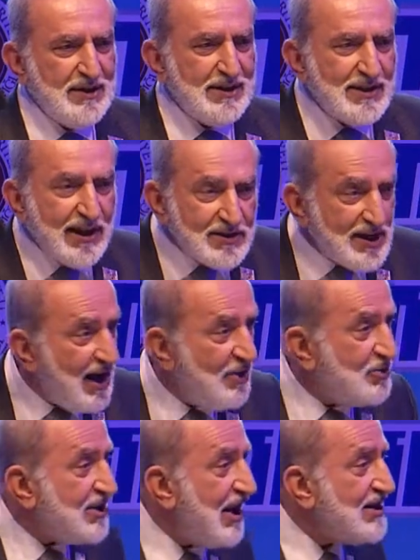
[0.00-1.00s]
that's how it
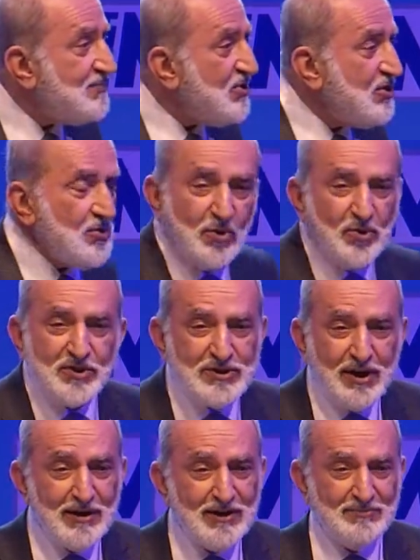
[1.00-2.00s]
has been all the
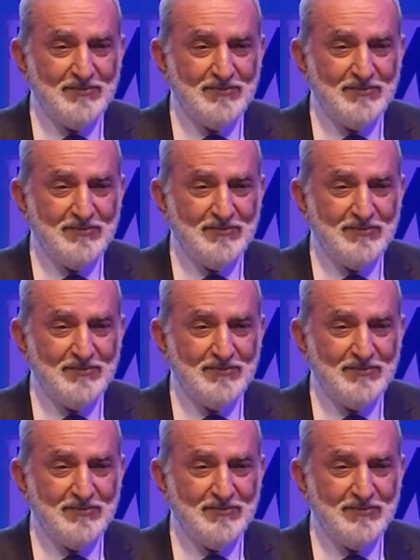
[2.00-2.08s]
time,